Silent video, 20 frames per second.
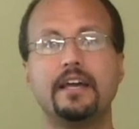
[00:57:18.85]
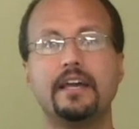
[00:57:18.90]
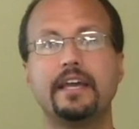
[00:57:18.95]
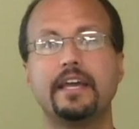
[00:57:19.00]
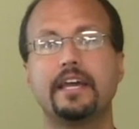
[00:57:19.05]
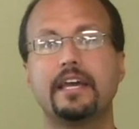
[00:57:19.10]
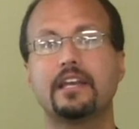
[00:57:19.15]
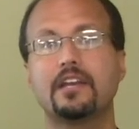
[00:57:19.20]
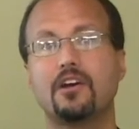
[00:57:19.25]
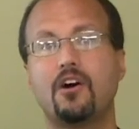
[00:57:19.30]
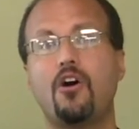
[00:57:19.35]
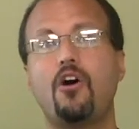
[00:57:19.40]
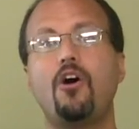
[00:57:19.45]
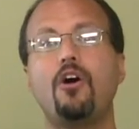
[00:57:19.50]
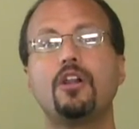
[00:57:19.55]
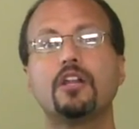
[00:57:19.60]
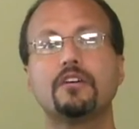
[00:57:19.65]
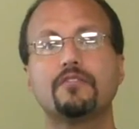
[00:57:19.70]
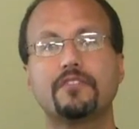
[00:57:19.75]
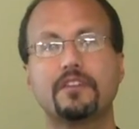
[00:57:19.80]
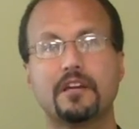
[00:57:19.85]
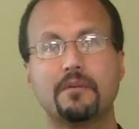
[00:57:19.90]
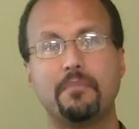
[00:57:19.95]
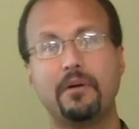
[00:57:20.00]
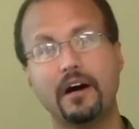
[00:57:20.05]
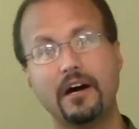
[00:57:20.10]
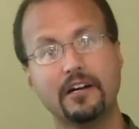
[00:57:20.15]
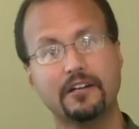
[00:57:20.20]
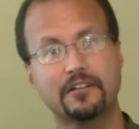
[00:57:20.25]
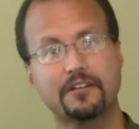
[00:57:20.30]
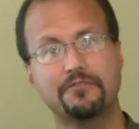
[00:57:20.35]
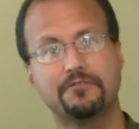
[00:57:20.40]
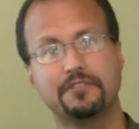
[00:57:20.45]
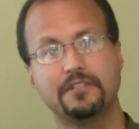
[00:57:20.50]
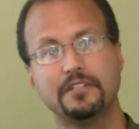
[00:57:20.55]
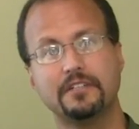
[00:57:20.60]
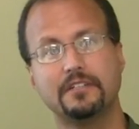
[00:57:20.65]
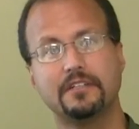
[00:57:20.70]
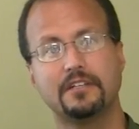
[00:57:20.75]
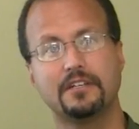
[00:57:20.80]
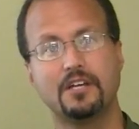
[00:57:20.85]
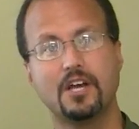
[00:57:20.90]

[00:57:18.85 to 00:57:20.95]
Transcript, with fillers: in all of the Apocrypha.